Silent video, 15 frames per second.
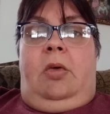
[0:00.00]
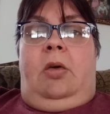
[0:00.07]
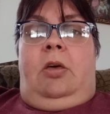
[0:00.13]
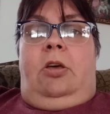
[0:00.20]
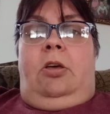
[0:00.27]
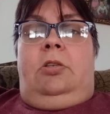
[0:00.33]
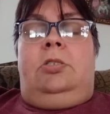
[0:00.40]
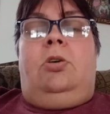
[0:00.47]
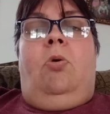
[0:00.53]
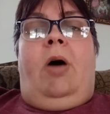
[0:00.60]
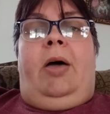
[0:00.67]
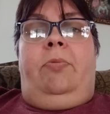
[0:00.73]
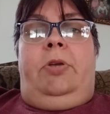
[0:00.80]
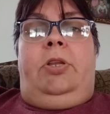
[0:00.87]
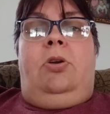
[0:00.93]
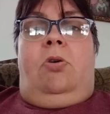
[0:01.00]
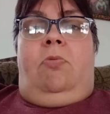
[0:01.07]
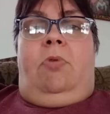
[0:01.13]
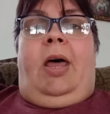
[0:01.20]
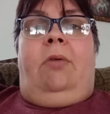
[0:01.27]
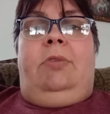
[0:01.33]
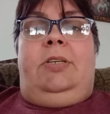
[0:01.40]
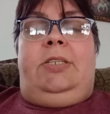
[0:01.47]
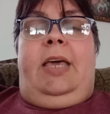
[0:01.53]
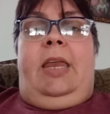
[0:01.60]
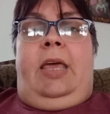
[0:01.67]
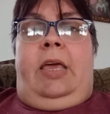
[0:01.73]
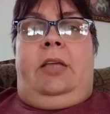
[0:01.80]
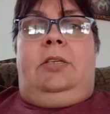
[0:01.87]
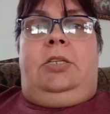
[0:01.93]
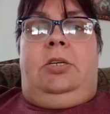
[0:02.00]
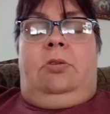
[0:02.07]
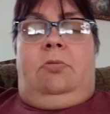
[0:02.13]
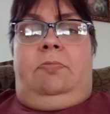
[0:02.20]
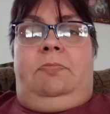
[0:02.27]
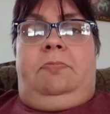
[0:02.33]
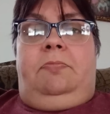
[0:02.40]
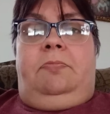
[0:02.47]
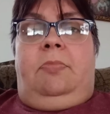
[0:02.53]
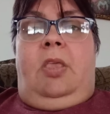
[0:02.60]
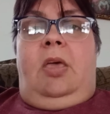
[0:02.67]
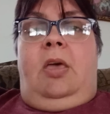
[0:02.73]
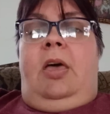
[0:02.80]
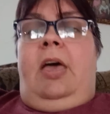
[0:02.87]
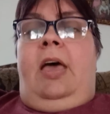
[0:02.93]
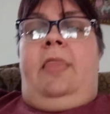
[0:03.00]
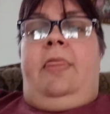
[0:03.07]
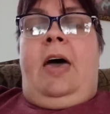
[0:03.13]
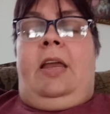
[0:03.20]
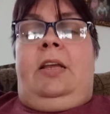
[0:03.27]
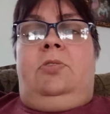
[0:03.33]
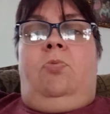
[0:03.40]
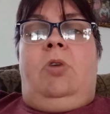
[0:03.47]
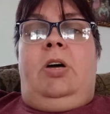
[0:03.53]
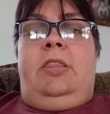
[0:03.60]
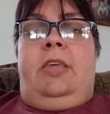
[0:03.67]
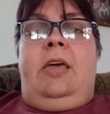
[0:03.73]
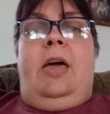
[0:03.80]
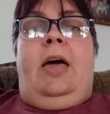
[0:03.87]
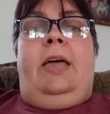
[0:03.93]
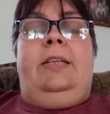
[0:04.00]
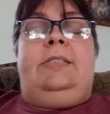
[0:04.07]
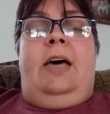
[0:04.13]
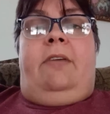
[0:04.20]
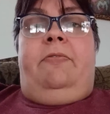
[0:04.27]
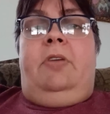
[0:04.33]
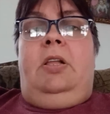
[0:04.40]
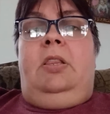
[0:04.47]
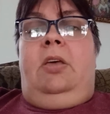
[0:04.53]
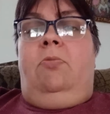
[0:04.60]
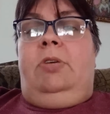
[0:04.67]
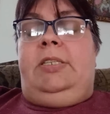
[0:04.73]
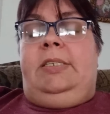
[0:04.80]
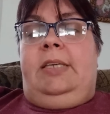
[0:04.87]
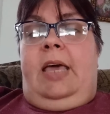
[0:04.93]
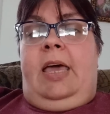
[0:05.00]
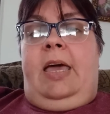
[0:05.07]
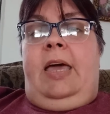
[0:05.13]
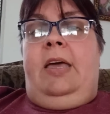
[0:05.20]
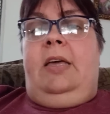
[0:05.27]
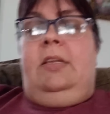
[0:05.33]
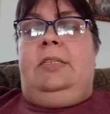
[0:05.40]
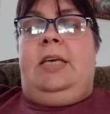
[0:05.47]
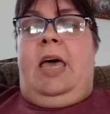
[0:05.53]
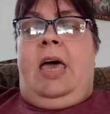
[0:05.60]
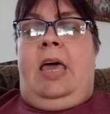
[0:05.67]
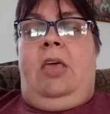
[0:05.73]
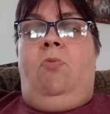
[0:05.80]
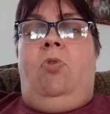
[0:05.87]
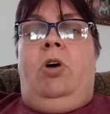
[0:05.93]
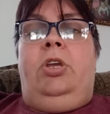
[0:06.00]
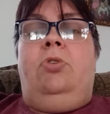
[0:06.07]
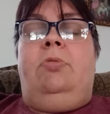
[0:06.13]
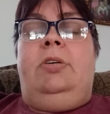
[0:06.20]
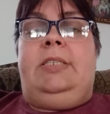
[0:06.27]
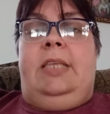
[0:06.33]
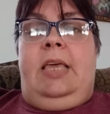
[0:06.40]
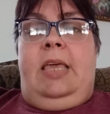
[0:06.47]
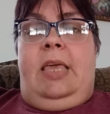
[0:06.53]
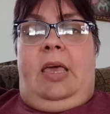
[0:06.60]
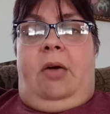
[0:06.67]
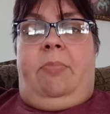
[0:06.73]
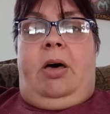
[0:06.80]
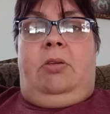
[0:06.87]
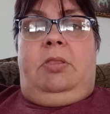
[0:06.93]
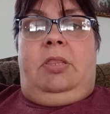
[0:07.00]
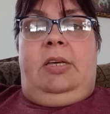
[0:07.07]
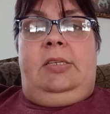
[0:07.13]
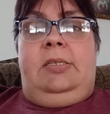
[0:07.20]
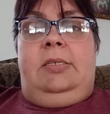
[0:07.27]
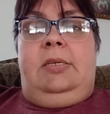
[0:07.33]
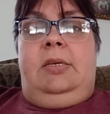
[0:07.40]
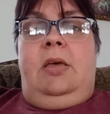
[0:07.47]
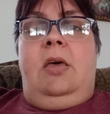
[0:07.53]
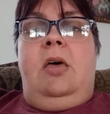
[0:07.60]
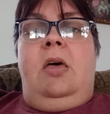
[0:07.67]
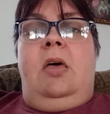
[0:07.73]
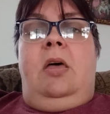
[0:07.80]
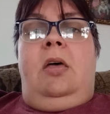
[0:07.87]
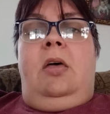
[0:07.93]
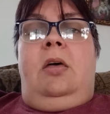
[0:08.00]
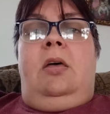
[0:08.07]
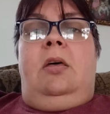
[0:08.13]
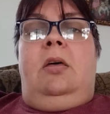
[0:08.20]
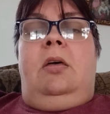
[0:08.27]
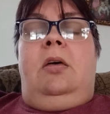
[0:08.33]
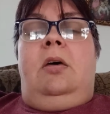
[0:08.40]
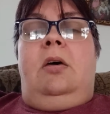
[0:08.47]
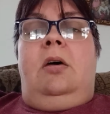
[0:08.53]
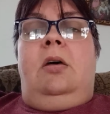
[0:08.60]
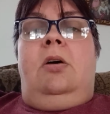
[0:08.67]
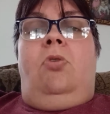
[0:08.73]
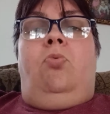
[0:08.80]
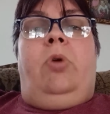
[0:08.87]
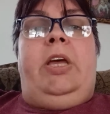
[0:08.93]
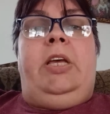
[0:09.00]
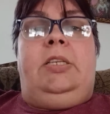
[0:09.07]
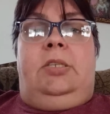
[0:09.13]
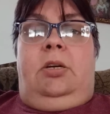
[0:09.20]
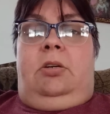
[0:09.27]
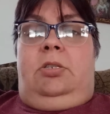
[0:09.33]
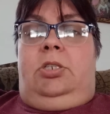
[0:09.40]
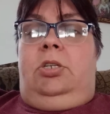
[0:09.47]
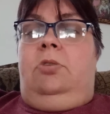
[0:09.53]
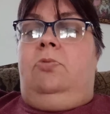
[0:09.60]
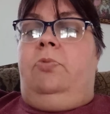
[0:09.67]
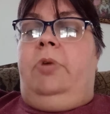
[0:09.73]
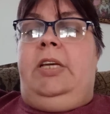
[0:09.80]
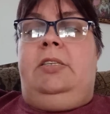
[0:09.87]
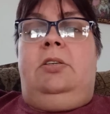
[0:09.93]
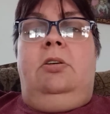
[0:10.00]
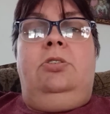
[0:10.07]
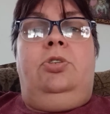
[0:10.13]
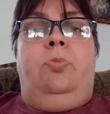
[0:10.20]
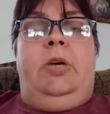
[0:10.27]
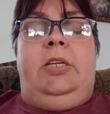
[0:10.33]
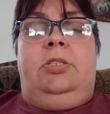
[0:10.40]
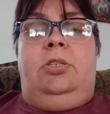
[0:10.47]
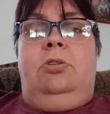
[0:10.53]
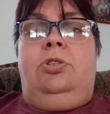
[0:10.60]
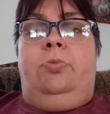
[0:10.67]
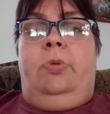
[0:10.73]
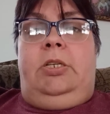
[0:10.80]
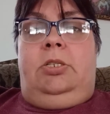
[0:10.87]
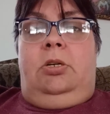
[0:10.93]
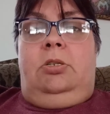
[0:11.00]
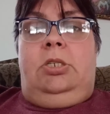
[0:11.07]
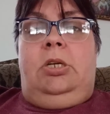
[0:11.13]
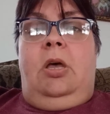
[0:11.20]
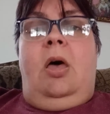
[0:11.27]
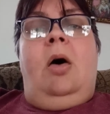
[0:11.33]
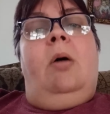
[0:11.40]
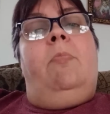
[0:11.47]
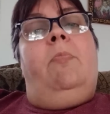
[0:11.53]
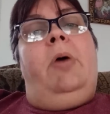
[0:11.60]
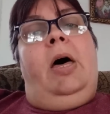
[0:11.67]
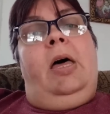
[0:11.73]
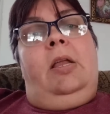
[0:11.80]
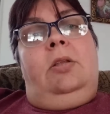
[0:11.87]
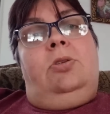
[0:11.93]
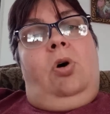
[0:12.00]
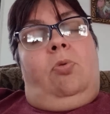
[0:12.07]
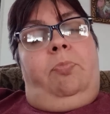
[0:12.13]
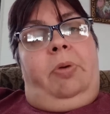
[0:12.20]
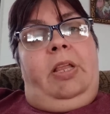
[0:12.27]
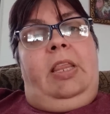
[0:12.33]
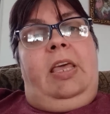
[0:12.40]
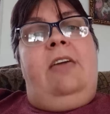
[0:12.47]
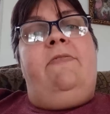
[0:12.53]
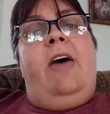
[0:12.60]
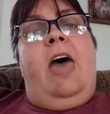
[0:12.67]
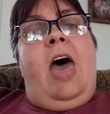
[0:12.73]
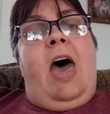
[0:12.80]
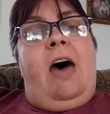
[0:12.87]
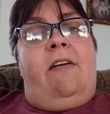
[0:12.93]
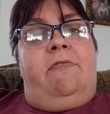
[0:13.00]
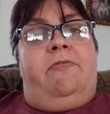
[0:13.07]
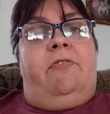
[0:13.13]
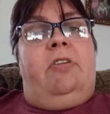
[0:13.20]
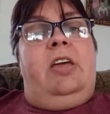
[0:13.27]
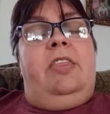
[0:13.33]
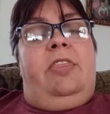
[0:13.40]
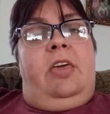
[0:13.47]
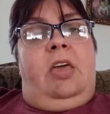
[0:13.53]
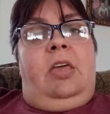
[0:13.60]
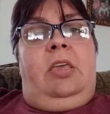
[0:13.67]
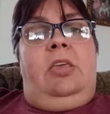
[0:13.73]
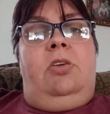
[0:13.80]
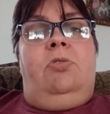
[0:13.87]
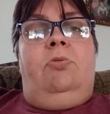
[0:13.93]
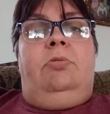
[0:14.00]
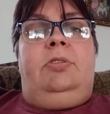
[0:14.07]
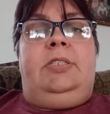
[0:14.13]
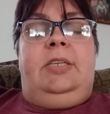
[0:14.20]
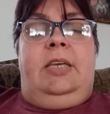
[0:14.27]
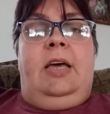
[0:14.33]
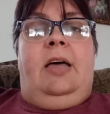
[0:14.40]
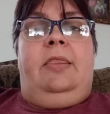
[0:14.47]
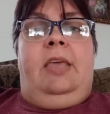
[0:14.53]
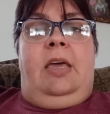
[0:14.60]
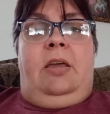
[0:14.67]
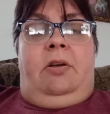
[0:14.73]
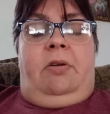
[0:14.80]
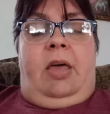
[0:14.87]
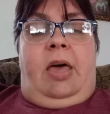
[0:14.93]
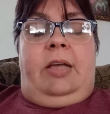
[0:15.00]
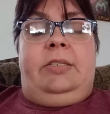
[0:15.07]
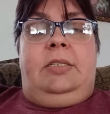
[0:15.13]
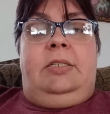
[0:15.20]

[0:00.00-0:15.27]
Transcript: so I would know what I was getting into. And that is one thing I definitely would say to anyone who is thinking about this. Research, research, research, research. But don't believe everything you see on the internet.